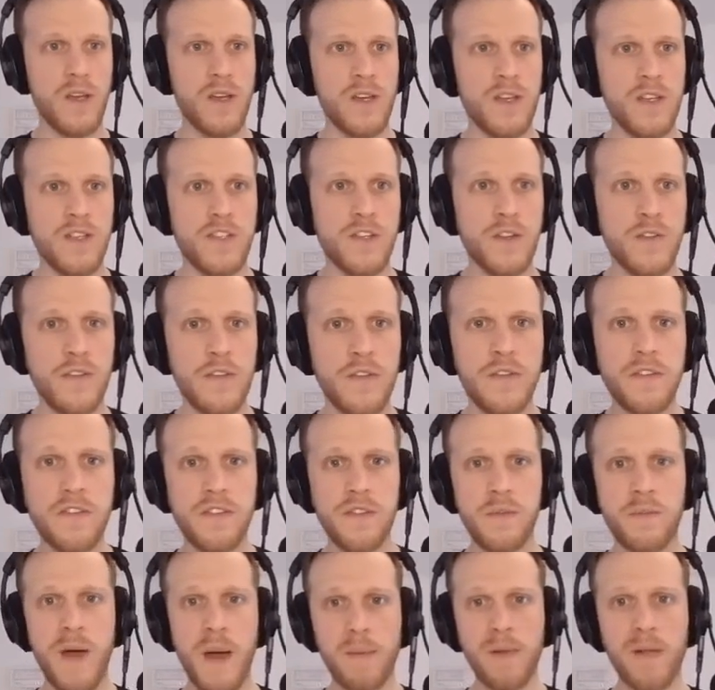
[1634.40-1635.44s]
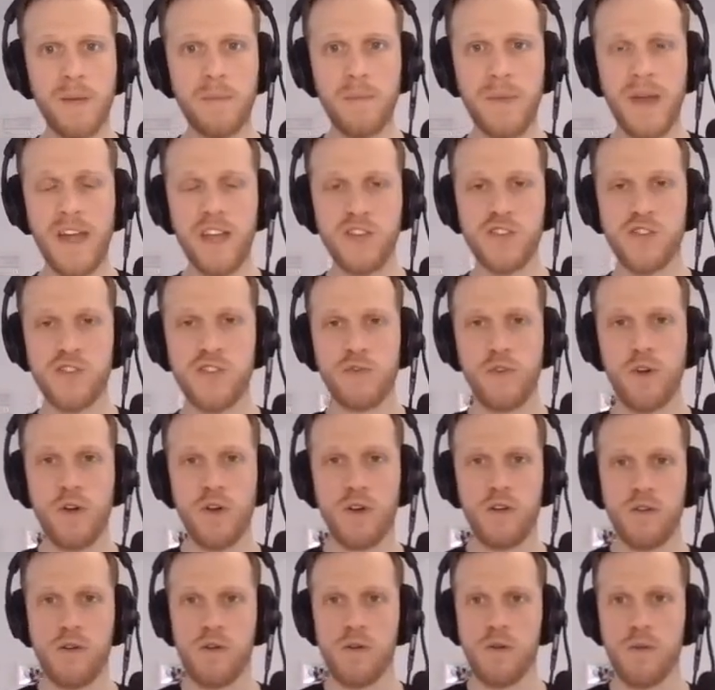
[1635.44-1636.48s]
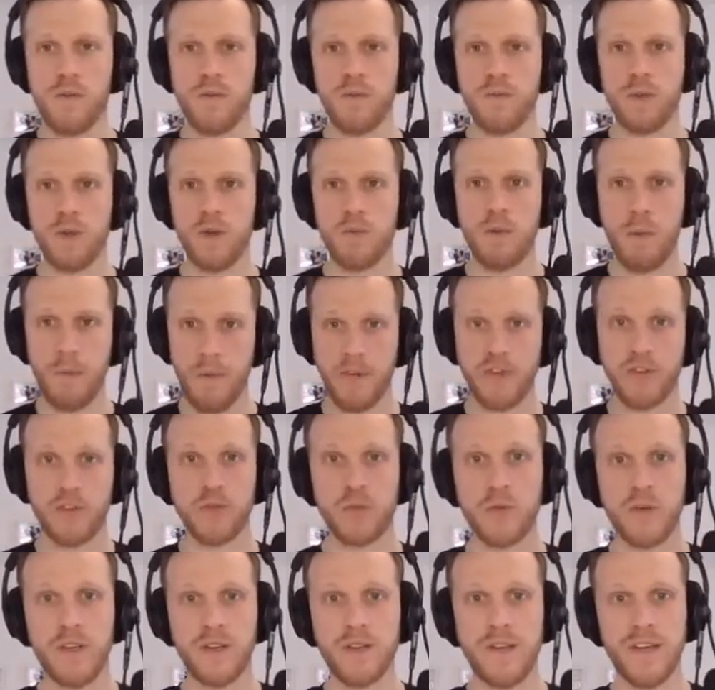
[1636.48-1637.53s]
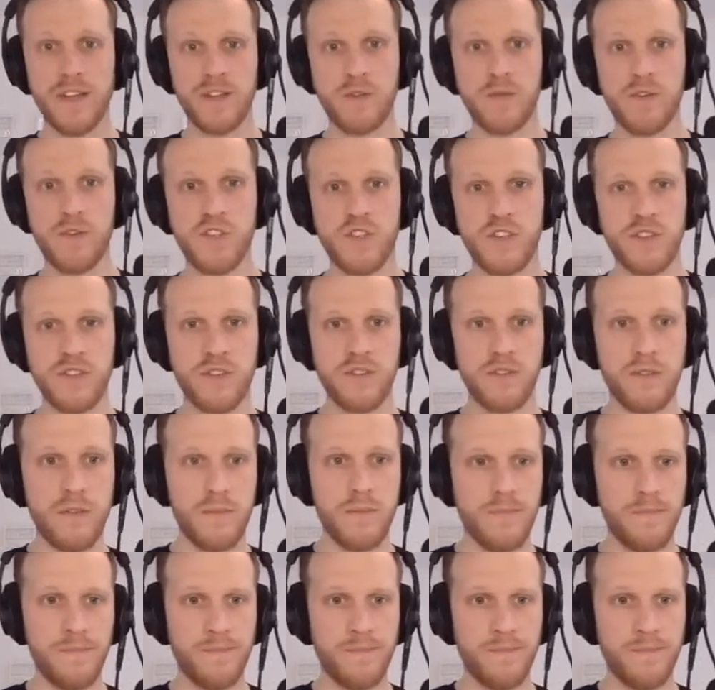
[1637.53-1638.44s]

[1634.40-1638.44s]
So this is the public page for a repository that you registered.